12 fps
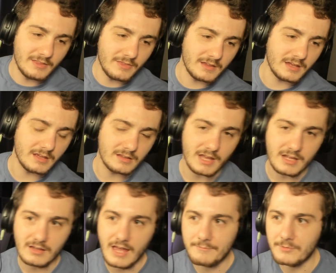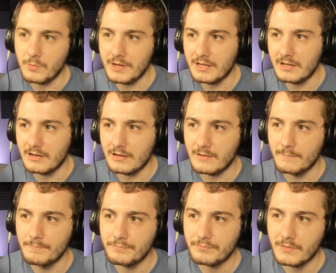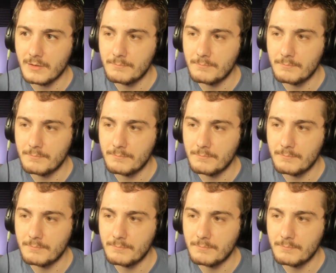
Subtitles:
in the like left-wing